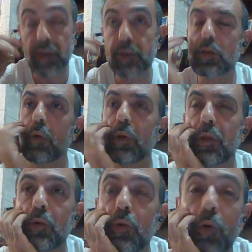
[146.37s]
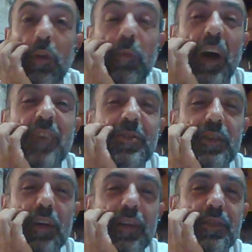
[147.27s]
that he's going through or the patterns
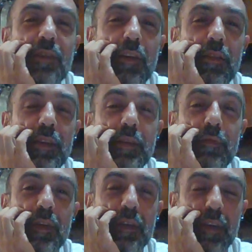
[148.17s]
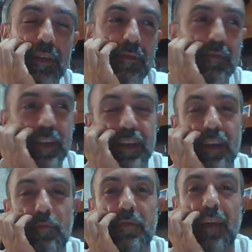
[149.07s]
that I saw in
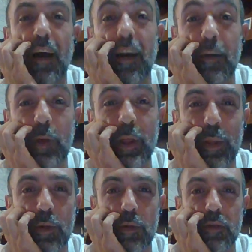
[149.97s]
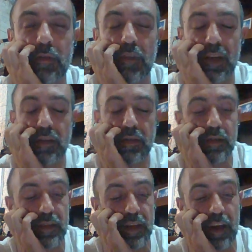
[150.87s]
him that I went through. Right?
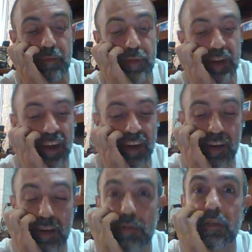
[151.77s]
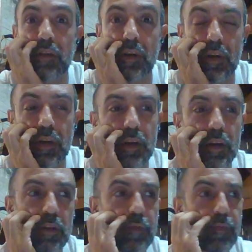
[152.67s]
It's like I've been kind of like
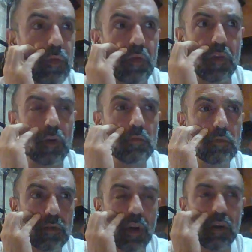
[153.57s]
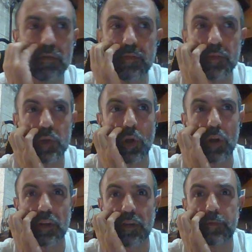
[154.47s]
firm. Yeah. So
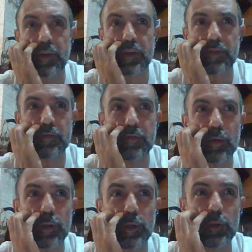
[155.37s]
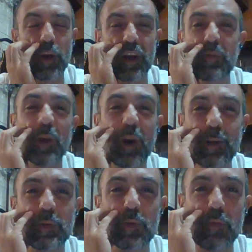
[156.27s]
like I've been trying to be
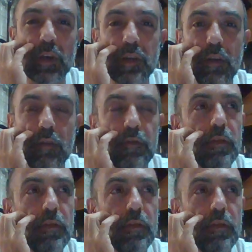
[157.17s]
honest with myself.